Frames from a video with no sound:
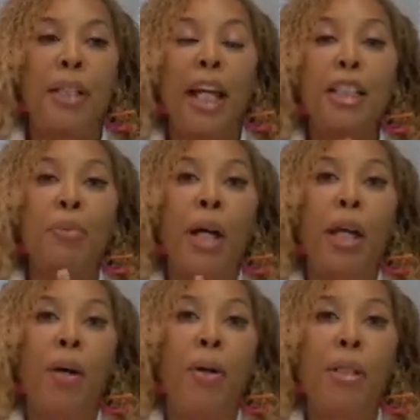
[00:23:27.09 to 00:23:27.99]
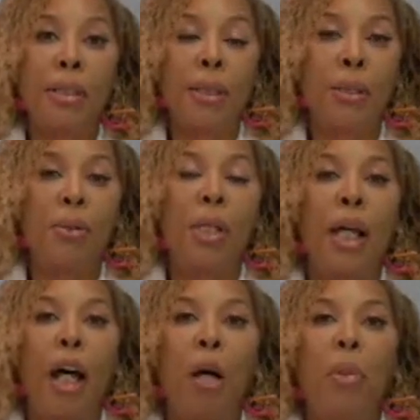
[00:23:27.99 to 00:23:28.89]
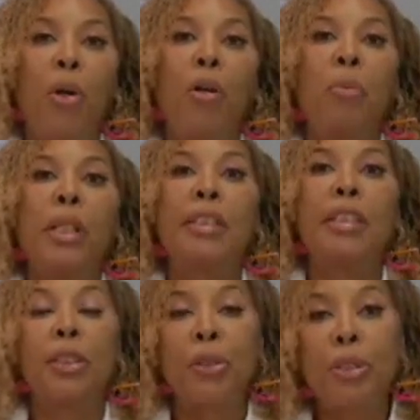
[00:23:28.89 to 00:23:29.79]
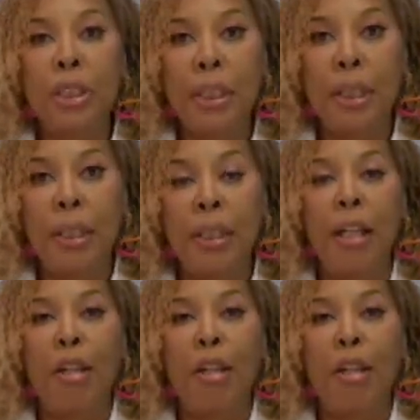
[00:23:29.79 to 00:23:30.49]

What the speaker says: that's why also I'm always searching